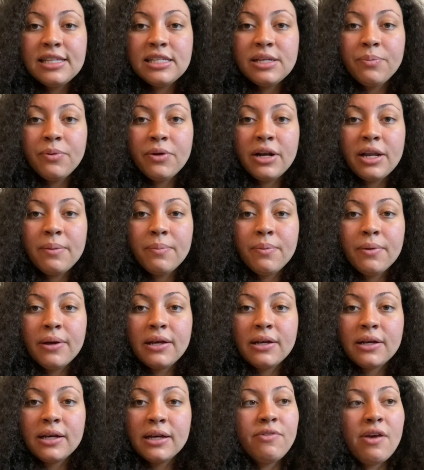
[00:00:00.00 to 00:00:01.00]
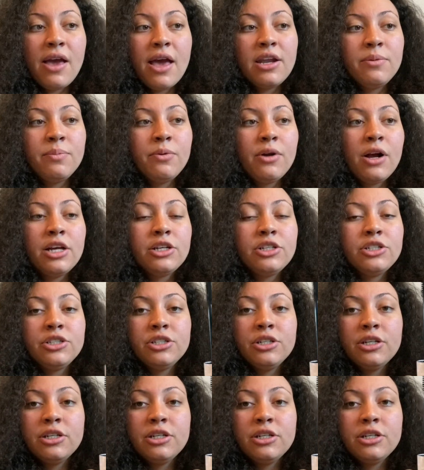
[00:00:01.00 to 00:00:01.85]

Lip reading: It's a pretty big fan brush,